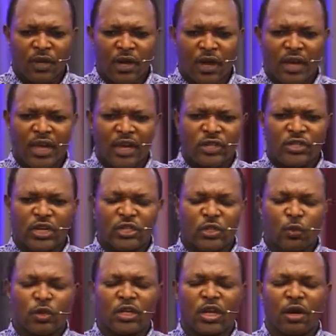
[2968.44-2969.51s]
I ask that you
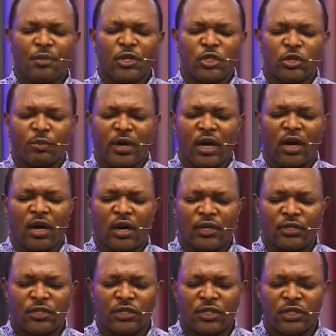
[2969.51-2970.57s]
will come into my heart.
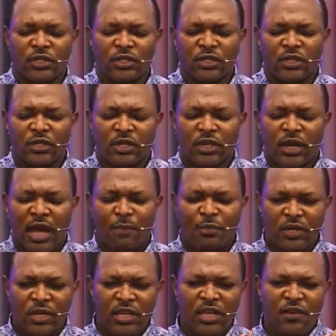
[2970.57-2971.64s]
I
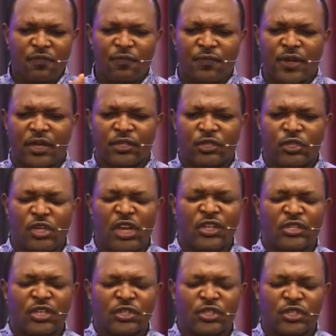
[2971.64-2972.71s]
believe that
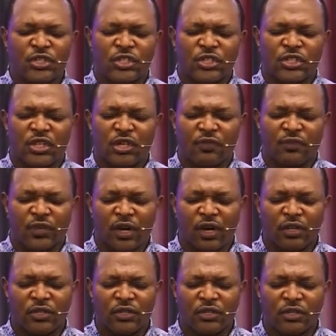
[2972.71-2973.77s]
Jesus is the Son of
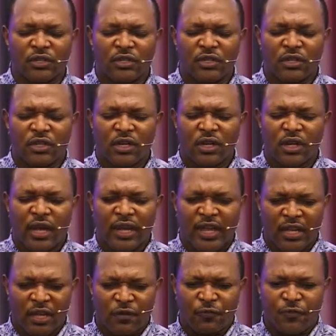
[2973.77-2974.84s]
God, and I
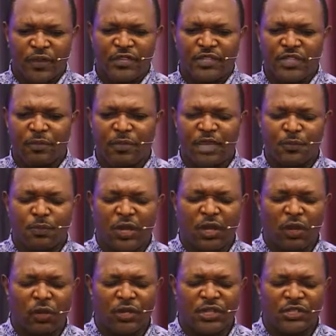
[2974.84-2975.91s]
confess him as my
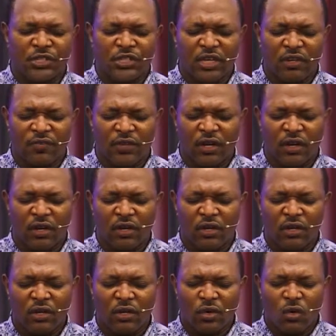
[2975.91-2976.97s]
Lord and Savior.
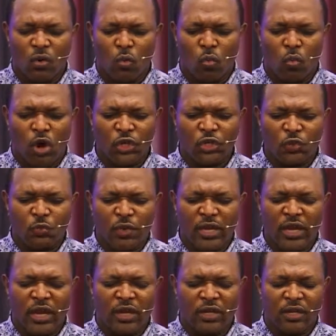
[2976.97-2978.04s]
Wash
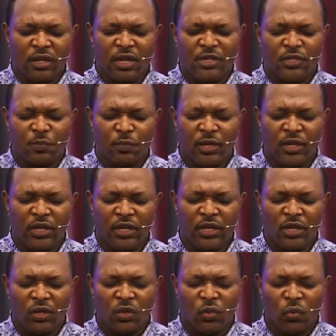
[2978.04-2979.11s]
me and cleanse me
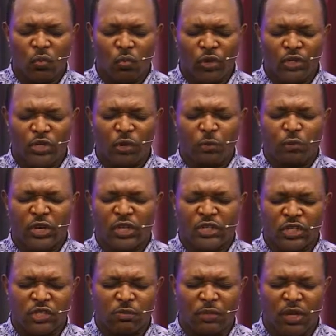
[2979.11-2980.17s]
with your
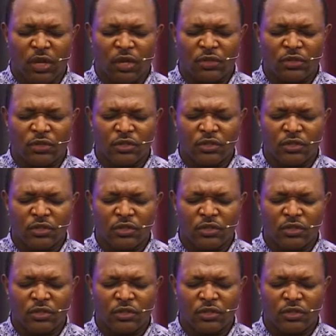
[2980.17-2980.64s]
precious blood.